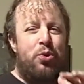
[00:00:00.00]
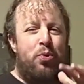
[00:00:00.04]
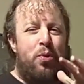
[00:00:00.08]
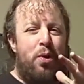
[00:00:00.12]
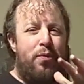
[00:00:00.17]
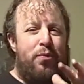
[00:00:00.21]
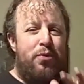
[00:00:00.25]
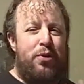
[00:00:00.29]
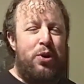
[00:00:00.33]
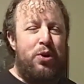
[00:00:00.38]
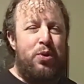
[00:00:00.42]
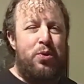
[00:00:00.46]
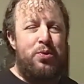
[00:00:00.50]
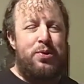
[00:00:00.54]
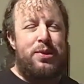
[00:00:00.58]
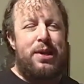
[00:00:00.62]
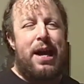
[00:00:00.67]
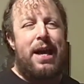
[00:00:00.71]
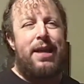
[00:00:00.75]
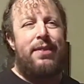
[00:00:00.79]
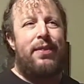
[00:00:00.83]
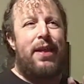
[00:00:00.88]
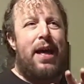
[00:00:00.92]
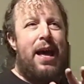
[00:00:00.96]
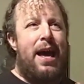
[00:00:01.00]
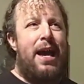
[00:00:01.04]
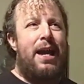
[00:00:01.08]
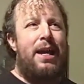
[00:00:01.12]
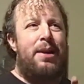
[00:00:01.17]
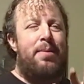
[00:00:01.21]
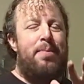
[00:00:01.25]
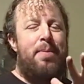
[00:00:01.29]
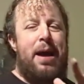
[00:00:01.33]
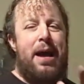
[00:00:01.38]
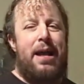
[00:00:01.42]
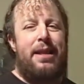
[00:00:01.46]
of reviews
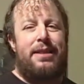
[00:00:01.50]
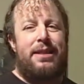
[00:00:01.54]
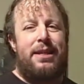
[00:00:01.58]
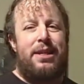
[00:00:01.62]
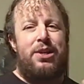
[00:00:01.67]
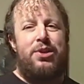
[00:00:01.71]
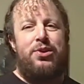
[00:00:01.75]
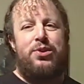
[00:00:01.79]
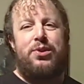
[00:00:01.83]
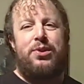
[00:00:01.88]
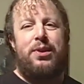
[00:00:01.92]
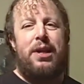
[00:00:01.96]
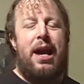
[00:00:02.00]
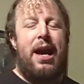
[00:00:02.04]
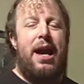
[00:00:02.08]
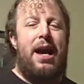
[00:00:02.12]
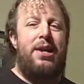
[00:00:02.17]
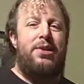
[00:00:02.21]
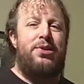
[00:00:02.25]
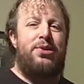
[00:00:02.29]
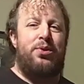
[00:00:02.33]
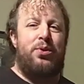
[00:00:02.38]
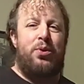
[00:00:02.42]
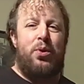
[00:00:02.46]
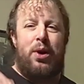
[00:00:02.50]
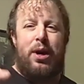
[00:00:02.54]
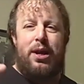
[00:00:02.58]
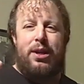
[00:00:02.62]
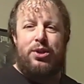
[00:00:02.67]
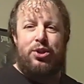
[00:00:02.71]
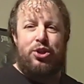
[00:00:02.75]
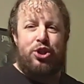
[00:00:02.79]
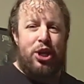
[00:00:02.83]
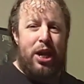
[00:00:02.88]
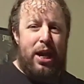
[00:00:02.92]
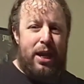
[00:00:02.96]
online about these, you guys, so go
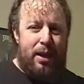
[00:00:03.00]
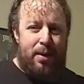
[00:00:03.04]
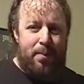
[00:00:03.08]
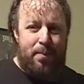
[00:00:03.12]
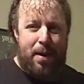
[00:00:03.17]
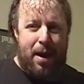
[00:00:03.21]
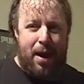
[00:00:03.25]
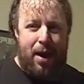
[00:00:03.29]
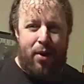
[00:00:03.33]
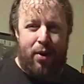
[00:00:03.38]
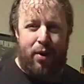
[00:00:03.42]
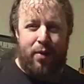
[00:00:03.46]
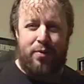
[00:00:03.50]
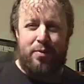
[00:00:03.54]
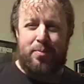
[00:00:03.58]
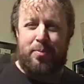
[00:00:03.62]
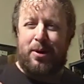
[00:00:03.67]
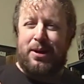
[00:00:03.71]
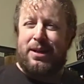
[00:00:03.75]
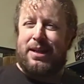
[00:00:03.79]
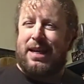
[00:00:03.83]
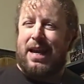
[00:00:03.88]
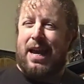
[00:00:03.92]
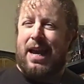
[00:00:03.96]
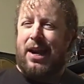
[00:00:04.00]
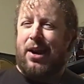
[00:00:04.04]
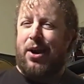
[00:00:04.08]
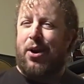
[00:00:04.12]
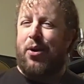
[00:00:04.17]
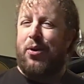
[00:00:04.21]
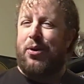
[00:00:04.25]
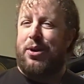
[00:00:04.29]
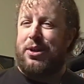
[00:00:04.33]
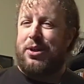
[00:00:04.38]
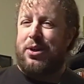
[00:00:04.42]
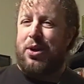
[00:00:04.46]
ahead and check them out. Everybody kind of
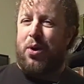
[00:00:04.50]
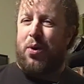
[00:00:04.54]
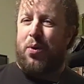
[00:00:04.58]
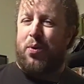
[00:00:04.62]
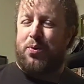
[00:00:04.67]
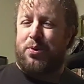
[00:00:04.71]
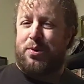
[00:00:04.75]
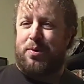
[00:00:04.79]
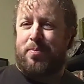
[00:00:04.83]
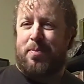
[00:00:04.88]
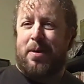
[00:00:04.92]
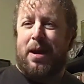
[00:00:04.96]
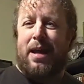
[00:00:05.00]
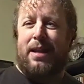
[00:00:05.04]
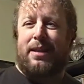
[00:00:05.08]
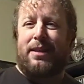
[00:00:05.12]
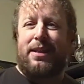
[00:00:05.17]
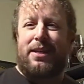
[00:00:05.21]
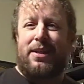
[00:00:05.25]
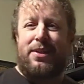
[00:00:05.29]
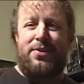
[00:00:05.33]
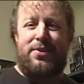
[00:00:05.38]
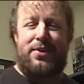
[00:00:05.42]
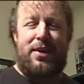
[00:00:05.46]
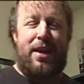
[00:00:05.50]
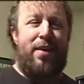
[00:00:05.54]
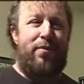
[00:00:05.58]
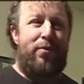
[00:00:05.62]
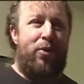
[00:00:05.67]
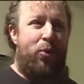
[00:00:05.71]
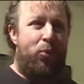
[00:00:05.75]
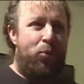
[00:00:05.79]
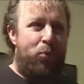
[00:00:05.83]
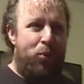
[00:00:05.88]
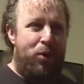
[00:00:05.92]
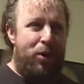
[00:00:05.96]
already knows about these. They have
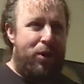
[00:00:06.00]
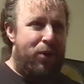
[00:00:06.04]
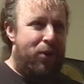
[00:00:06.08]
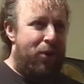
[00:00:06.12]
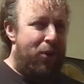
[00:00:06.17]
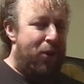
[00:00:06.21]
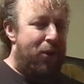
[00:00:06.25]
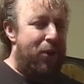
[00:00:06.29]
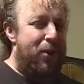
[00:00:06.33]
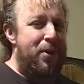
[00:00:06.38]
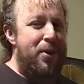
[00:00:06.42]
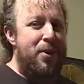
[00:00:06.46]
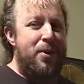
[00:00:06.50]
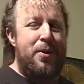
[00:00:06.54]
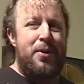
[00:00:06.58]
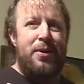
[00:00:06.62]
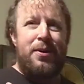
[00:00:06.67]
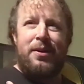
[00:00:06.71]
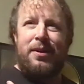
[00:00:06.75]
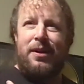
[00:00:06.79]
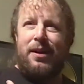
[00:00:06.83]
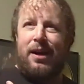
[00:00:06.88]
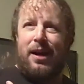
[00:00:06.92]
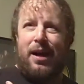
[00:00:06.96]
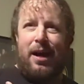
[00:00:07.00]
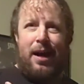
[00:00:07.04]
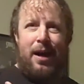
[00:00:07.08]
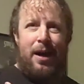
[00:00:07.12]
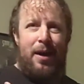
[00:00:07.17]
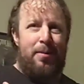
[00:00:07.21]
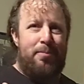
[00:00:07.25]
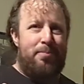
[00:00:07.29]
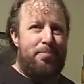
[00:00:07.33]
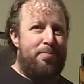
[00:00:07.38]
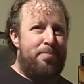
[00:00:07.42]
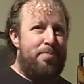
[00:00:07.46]
a real
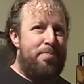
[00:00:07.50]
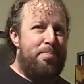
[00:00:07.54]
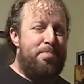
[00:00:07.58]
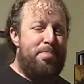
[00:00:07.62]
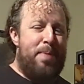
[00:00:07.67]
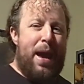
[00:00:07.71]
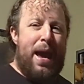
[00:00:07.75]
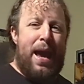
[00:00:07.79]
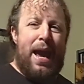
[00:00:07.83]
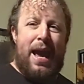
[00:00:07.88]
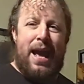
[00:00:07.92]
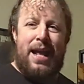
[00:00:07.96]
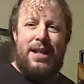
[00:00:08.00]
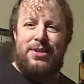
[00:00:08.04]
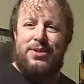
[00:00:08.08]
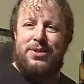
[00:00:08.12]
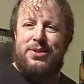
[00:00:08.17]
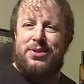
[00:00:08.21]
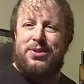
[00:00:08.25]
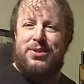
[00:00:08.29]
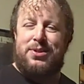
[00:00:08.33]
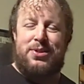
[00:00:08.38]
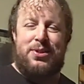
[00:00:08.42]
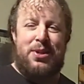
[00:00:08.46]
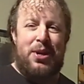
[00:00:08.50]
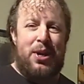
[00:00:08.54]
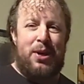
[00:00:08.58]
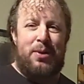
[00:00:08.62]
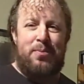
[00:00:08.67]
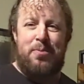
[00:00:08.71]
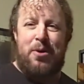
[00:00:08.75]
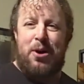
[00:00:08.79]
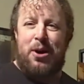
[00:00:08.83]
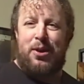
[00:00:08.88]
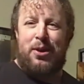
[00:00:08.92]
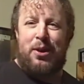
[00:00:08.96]
bad
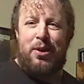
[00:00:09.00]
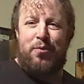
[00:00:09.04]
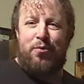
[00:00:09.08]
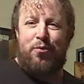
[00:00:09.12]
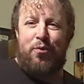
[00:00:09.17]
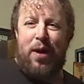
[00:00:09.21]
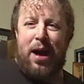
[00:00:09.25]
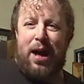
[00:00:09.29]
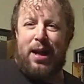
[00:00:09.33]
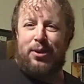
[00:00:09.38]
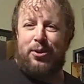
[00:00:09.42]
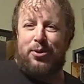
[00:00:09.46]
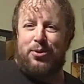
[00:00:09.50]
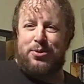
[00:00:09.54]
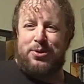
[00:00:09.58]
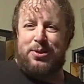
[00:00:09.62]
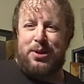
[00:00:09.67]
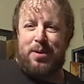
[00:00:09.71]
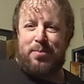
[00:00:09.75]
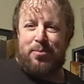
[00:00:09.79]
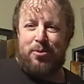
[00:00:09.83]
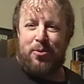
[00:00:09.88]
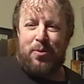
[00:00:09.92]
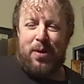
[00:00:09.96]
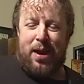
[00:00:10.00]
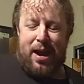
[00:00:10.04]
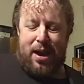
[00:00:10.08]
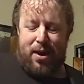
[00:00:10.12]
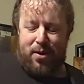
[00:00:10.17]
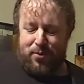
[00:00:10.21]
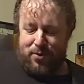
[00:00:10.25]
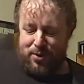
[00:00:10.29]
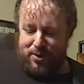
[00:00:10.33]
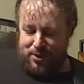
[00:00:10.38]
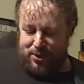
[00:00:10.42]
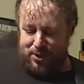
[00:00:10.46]
stigma that follows them
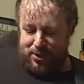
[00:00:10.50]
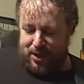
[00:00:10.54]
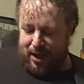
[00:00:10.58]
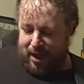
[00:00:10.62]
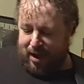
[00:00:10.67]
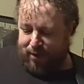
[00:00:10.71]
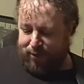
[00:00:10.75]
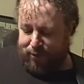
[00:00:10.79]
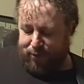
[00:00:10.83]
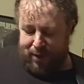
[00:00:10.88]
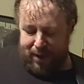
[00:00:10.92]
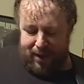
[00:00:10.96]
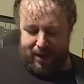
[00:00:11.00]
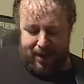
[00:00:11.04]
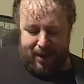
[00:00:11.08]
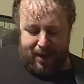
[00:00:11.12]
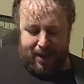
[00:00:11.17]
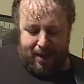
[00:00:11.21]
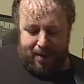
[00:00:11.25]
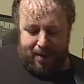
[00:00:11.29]
around and stuff, and